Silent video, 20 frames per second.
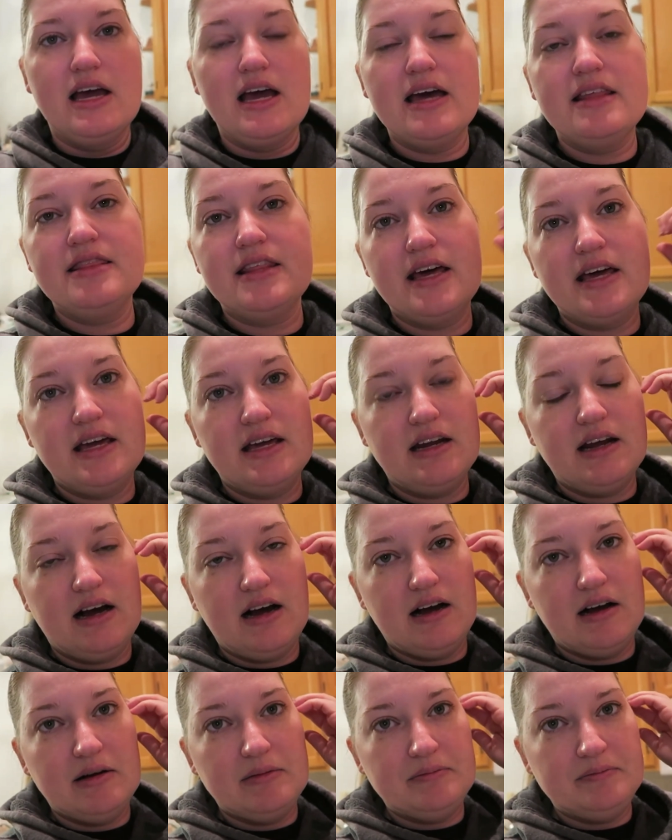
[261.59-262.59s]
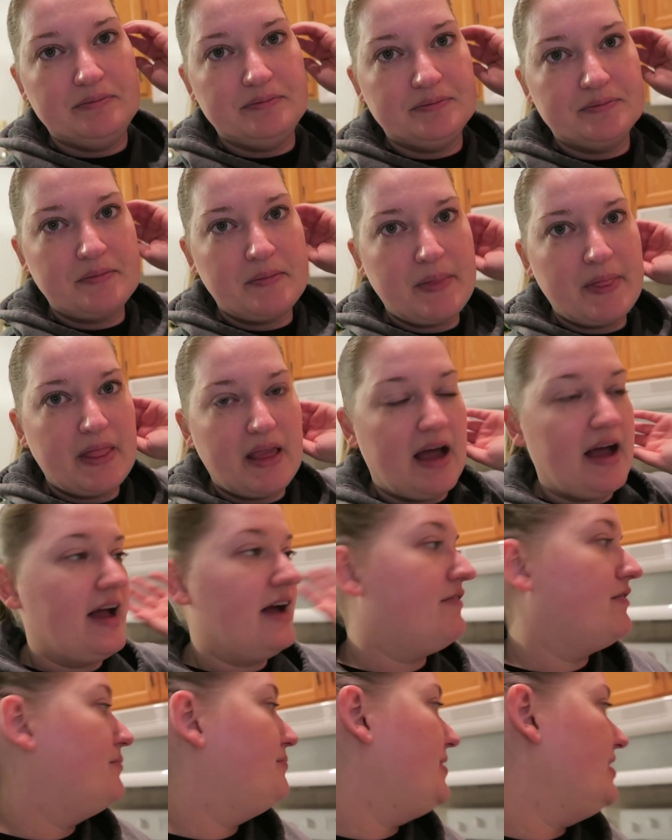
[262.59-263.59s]
And then um, I
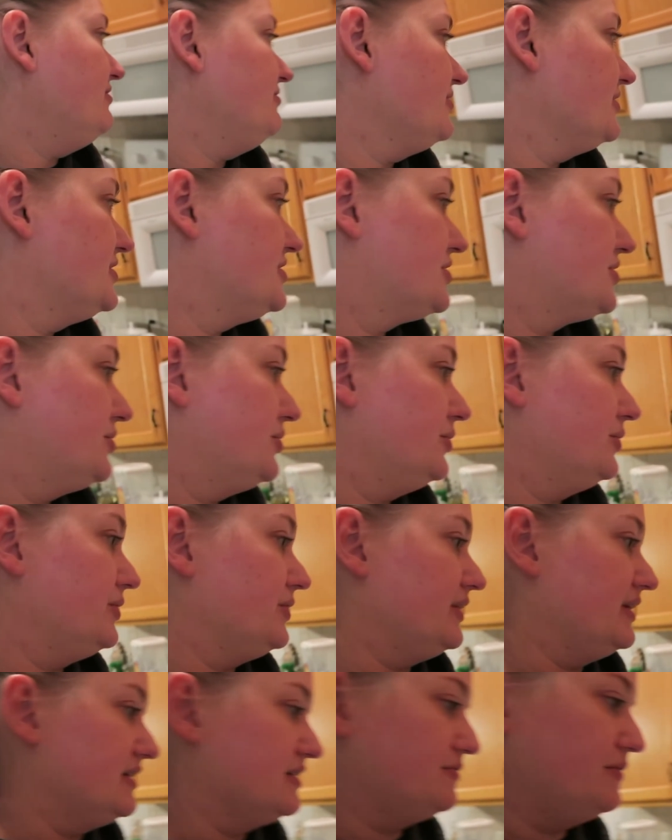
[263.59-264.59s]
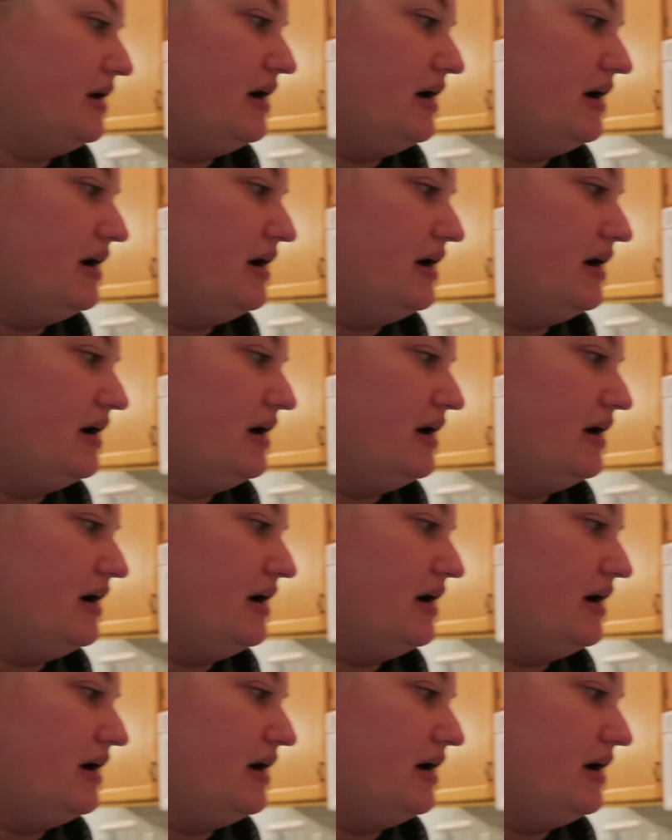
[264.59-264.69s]
have a beverage cooler as